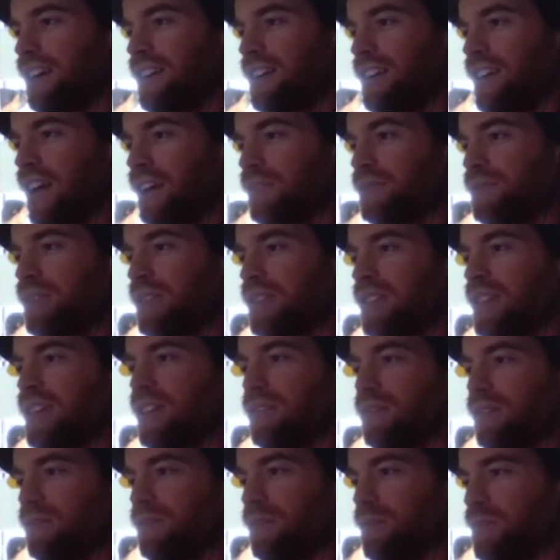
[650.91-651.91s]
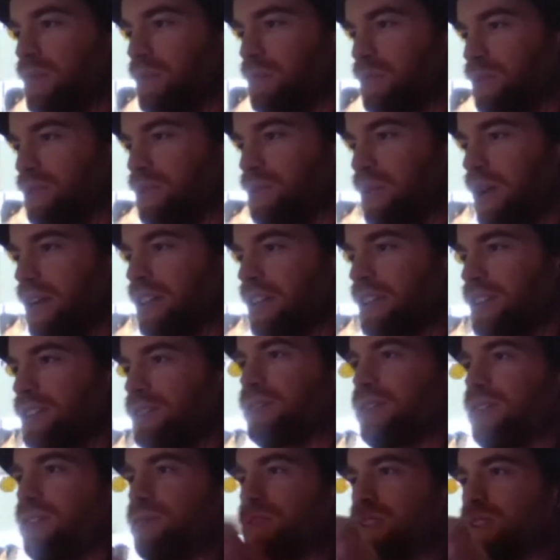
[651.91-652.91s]
You have to think of it from the
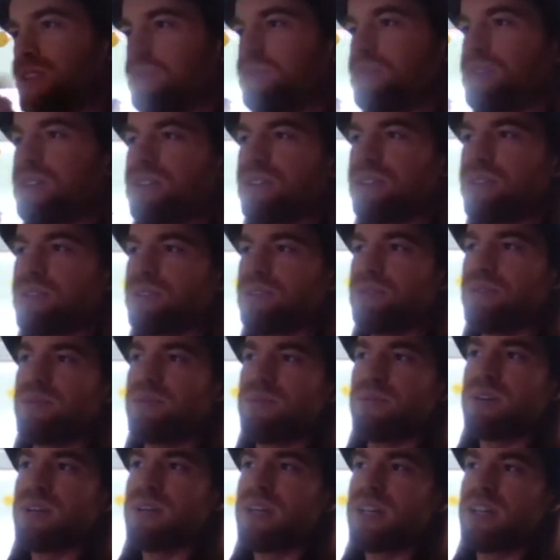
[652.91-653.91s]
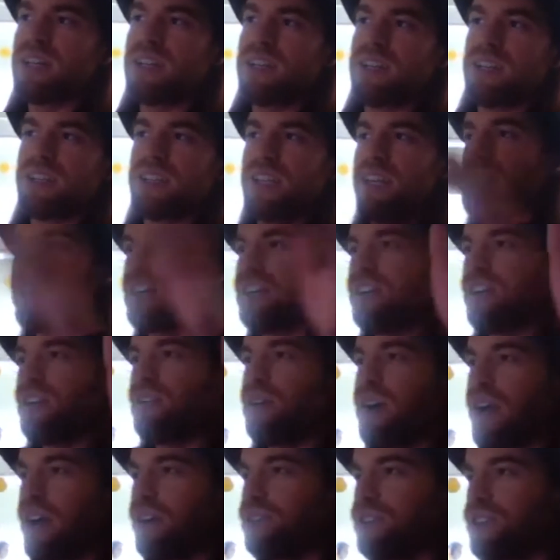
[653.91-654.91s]
perspective of someone who didn't
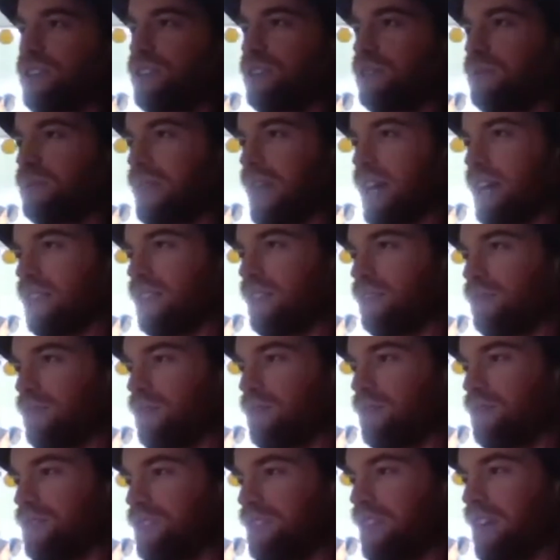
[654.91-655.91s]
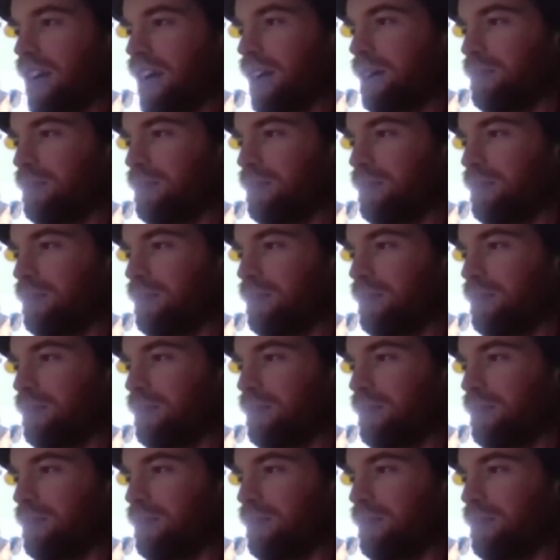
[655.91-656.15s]
know how to do that the first time,